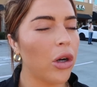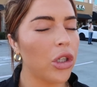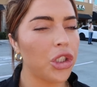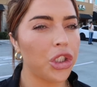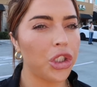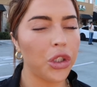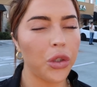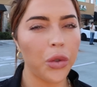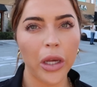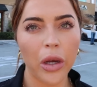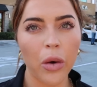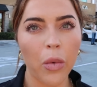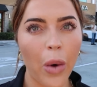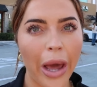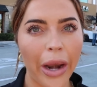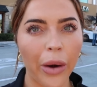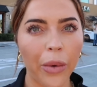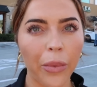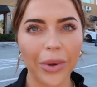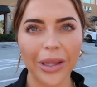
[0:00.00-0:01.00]
Shooting
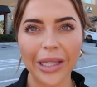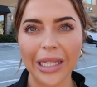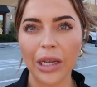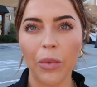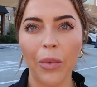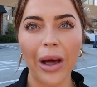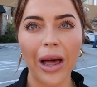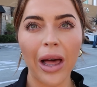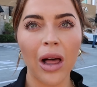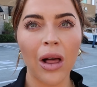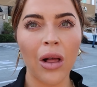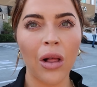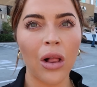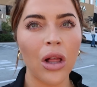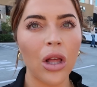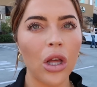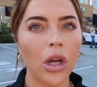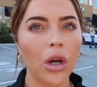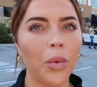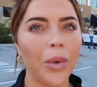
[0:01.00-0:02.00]
went really well.
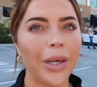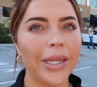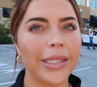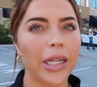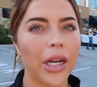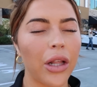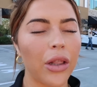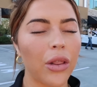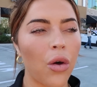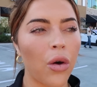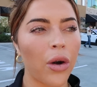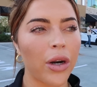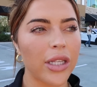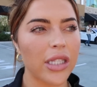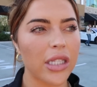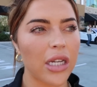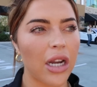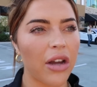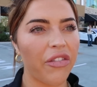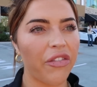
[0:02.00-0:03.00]
We did a lot of
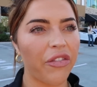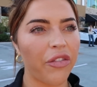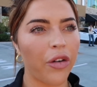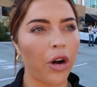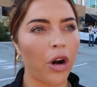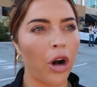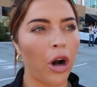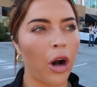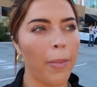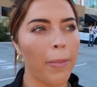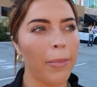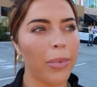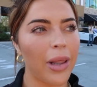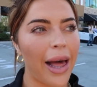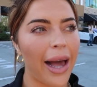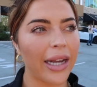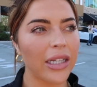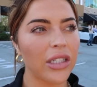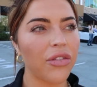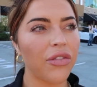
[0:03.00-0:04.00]
stuff for
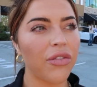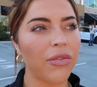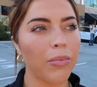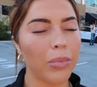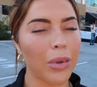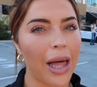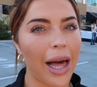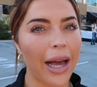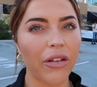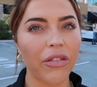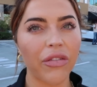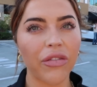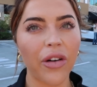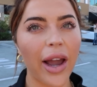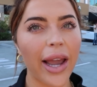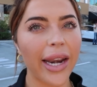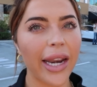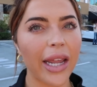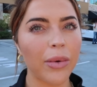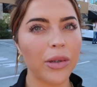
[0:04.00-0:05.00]
Black
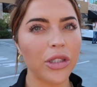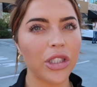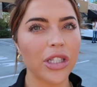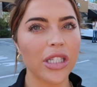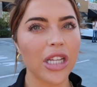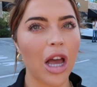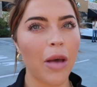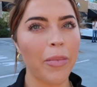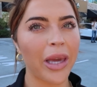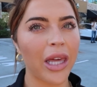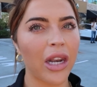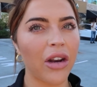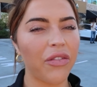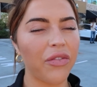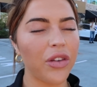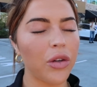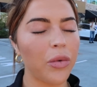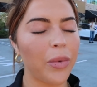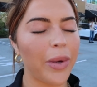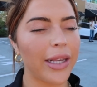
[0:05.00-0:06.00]
Friday, which is coming in a
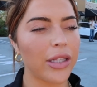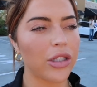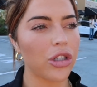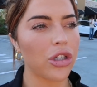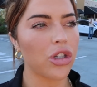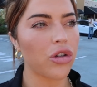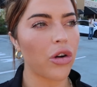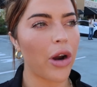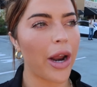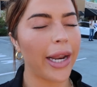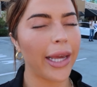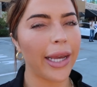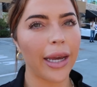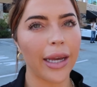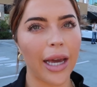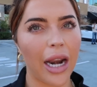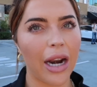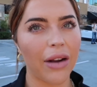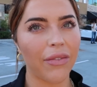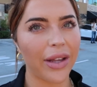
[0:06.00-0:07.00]
few weeks, just trying to
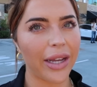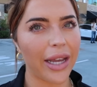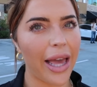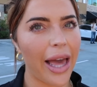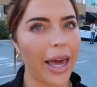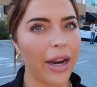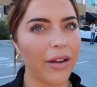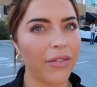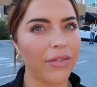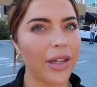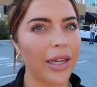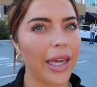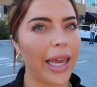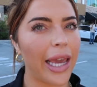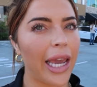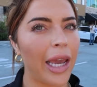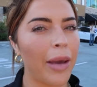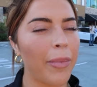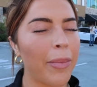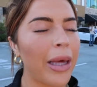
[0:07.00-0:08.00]
get kind of like ahead of the
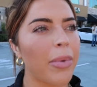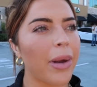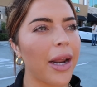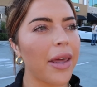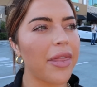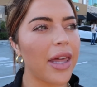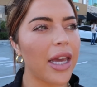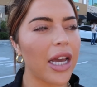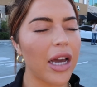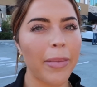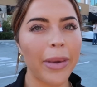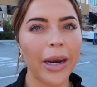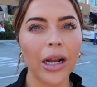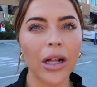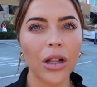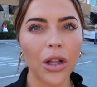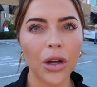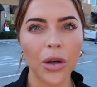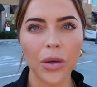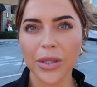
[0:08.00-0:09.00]
game. But I think I'm gonna
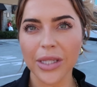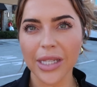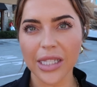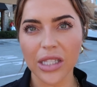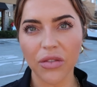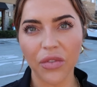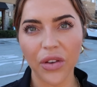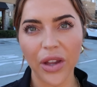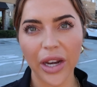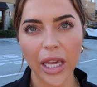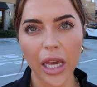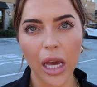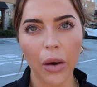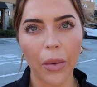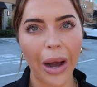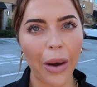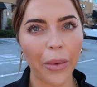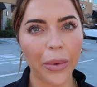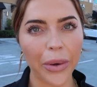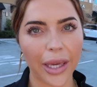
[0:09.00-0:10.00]
close this video
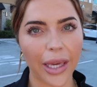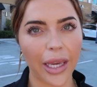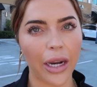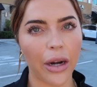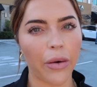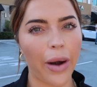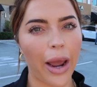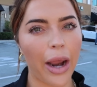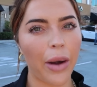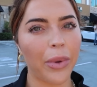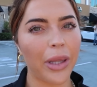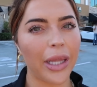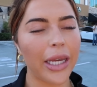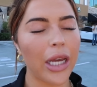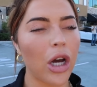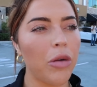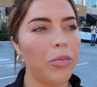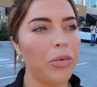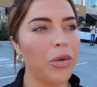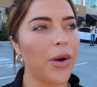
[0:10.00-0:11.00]
out here. I really
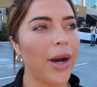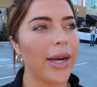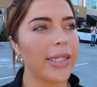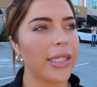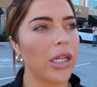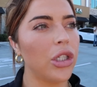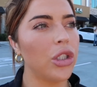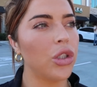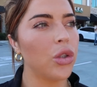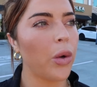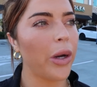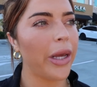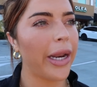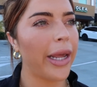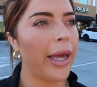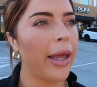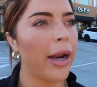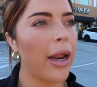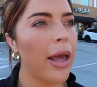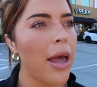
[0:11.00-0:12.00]
hope you guys enjoyed
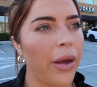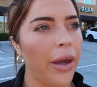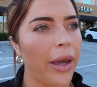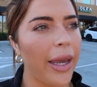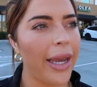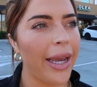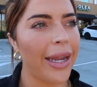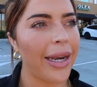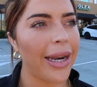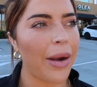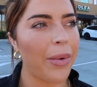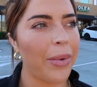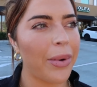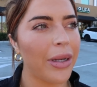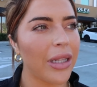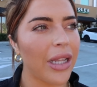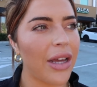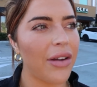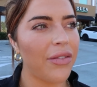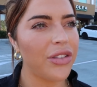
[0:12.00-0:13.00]
it, and I
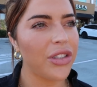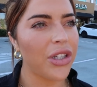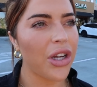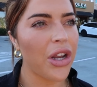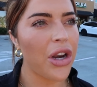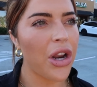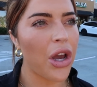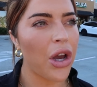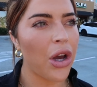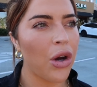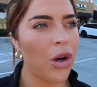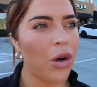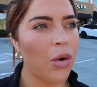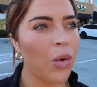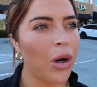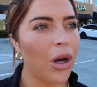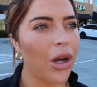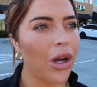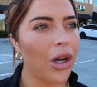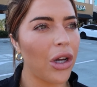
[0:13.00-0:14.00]
would love to
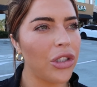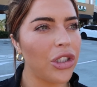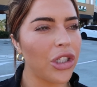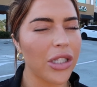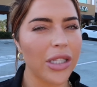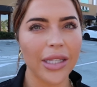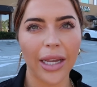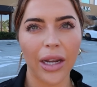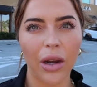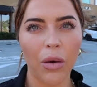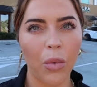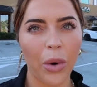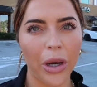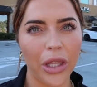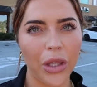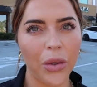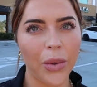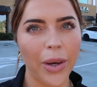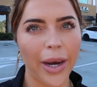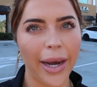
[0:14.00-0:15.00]
know just like
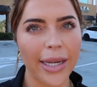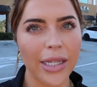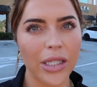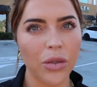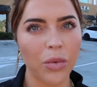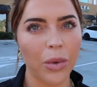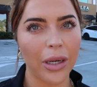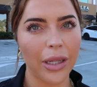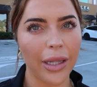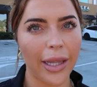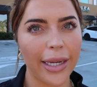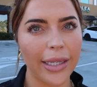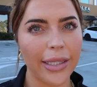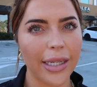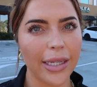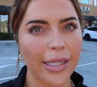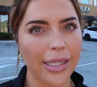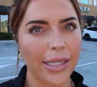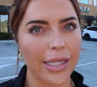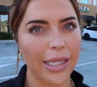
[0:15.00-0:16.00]
what you guys would like
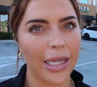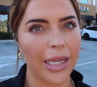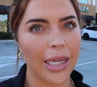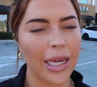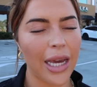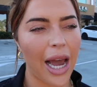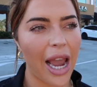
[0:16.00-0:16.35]
to see.